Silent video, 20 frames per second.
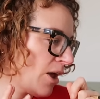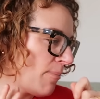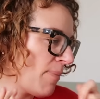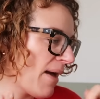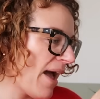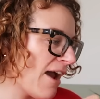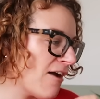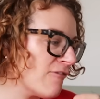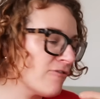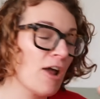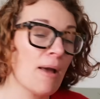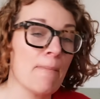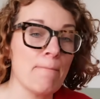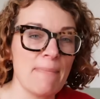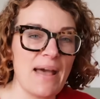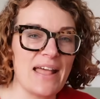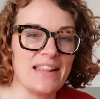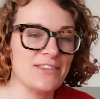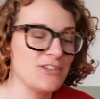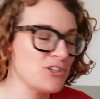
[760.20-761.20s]
pair of like
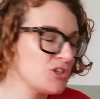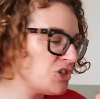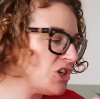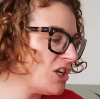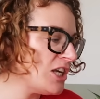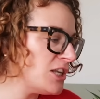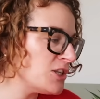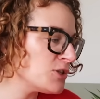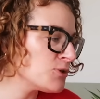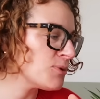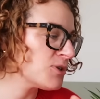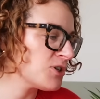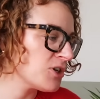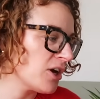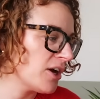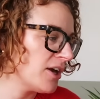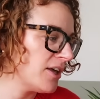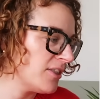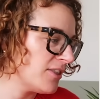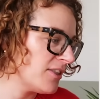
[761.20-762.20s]
men's jeans, which
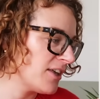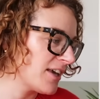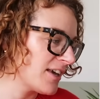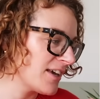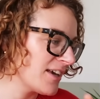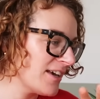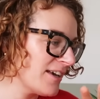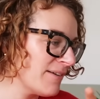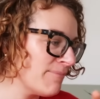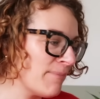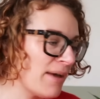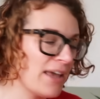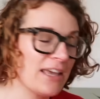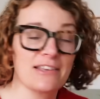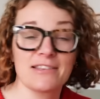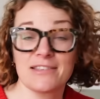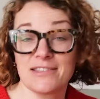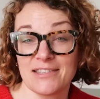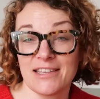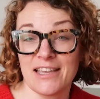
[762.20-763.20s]
I think
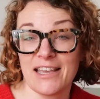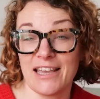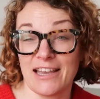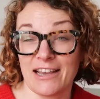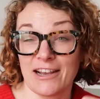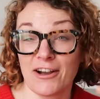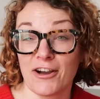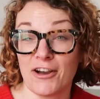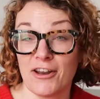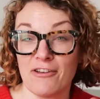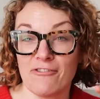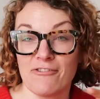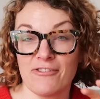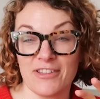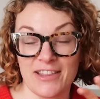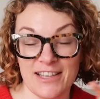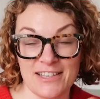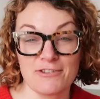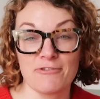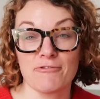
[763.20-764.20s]
makes it kind of,
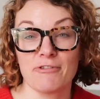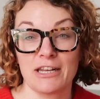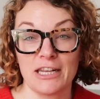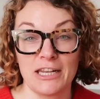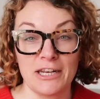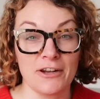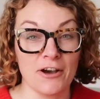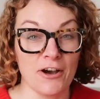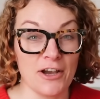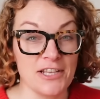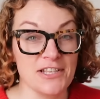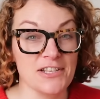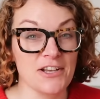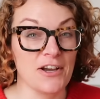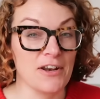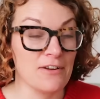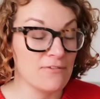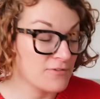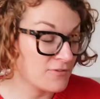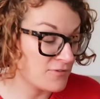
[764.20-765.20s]
that's a really nice
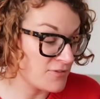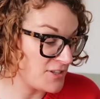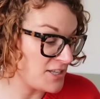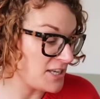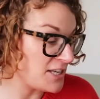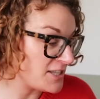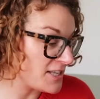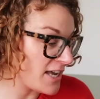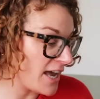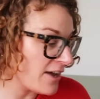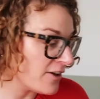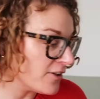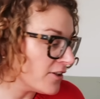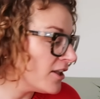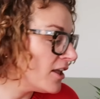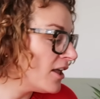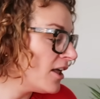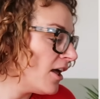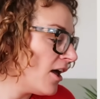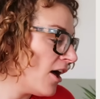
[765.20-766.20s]
kind of detail.
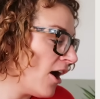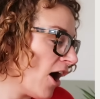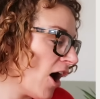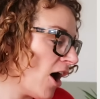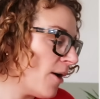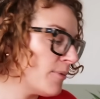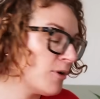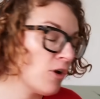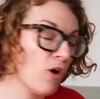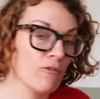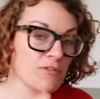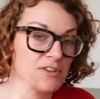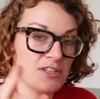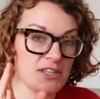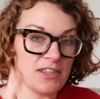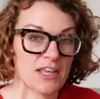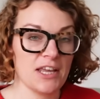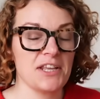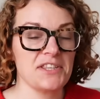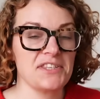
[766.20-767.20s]
And
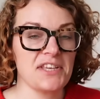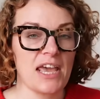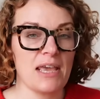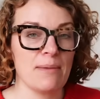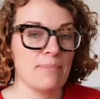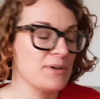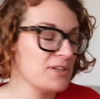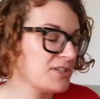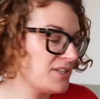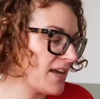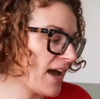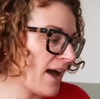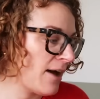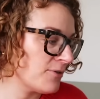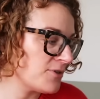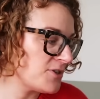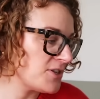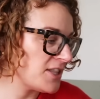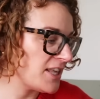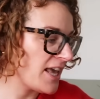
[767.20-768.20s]
obviously then it tapers
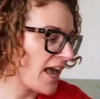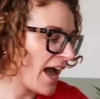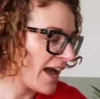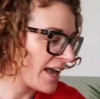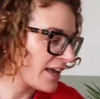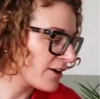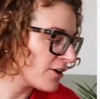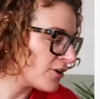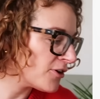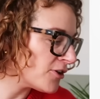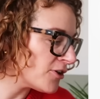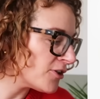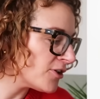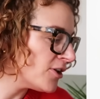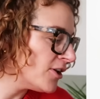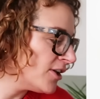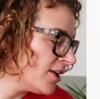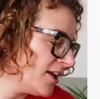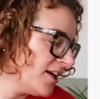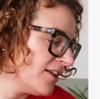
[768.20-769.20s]
down to the
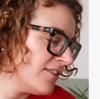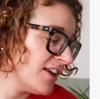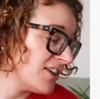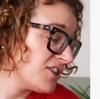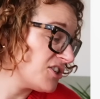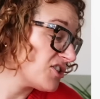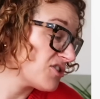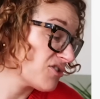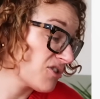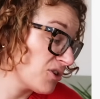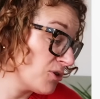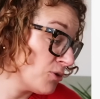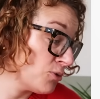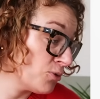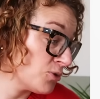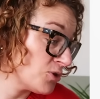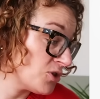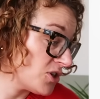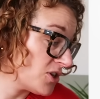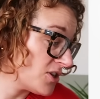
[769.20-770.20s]
ankle. They're just
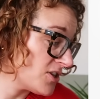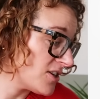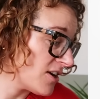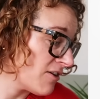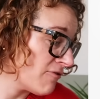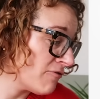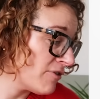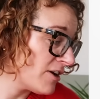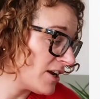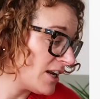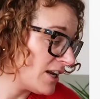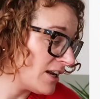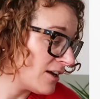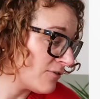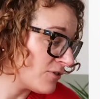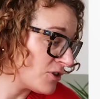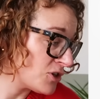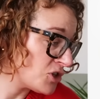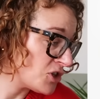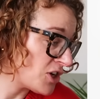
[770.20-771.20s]
gorgeous. I really
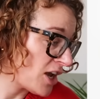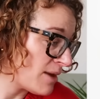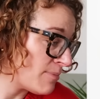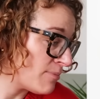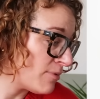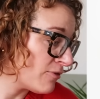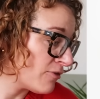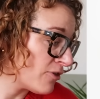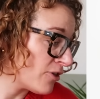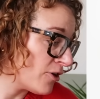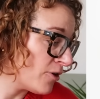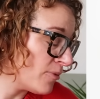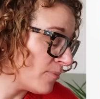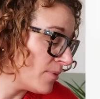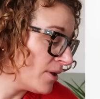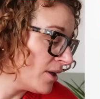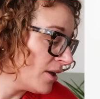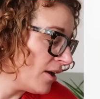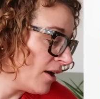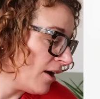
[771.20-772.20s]
love the shape of
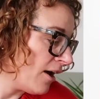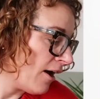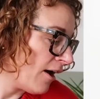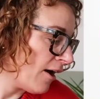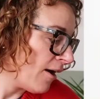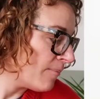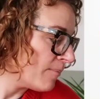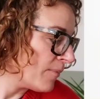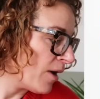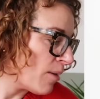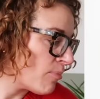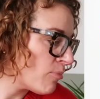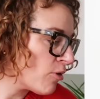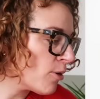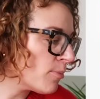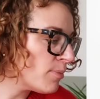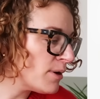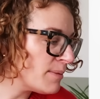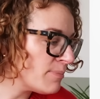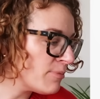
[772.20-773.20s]
them. I
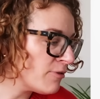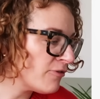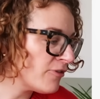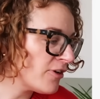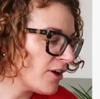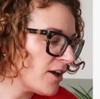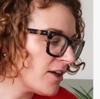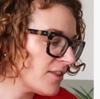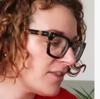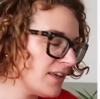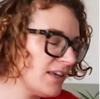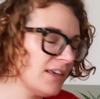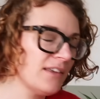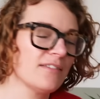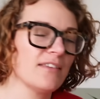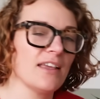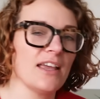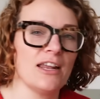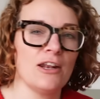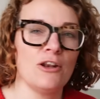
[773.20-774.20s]
probably prefer
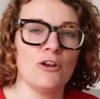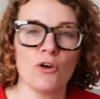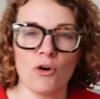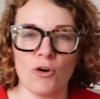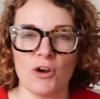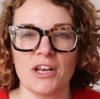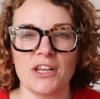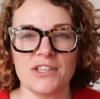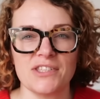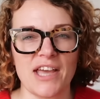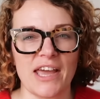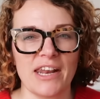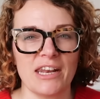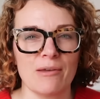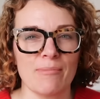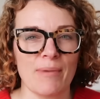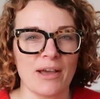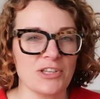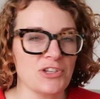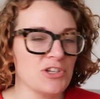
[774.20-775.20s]
these not in a
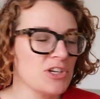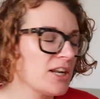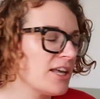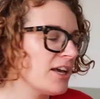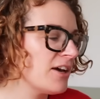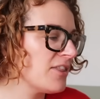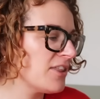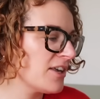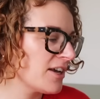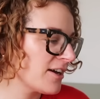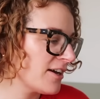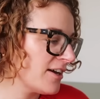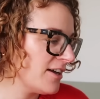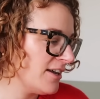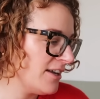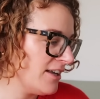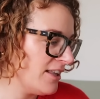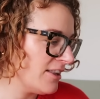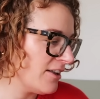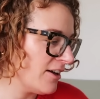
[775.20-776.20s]
denim, actually. I think
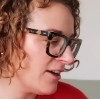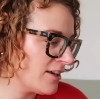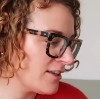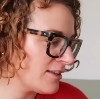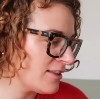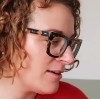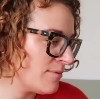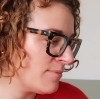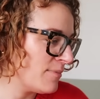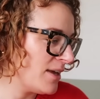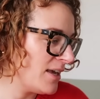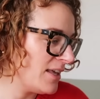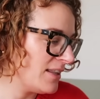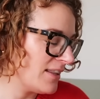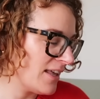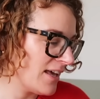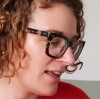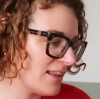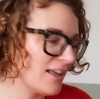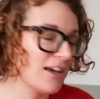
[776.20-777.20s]
I like them
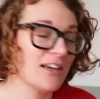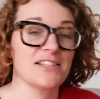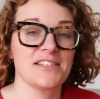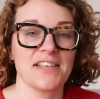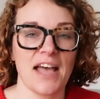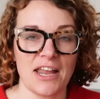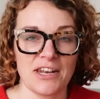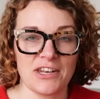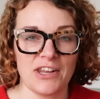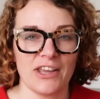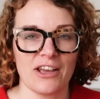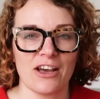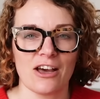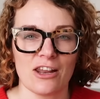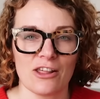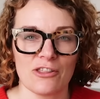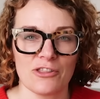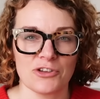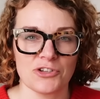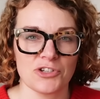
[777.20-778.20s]
in that like sandy
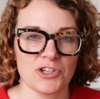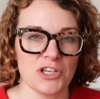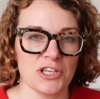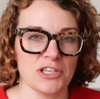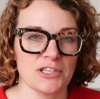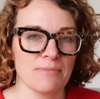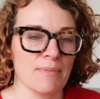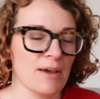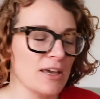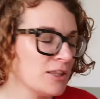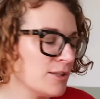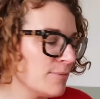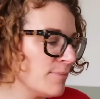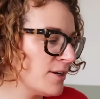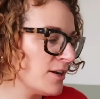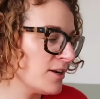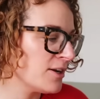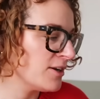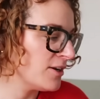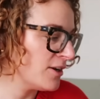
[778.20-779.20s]
colour that she's made them
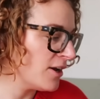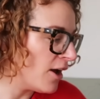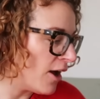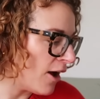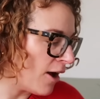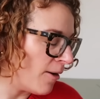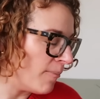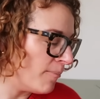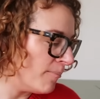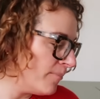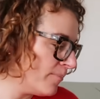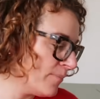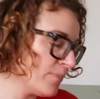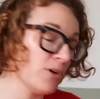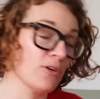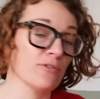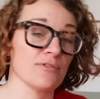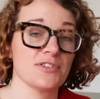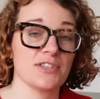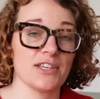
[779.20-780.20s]
in.
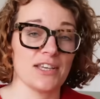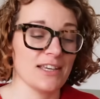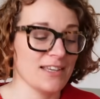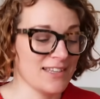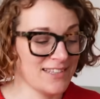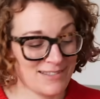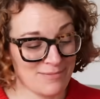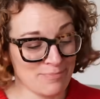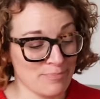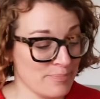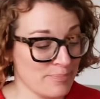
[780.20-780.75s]
But obviously it's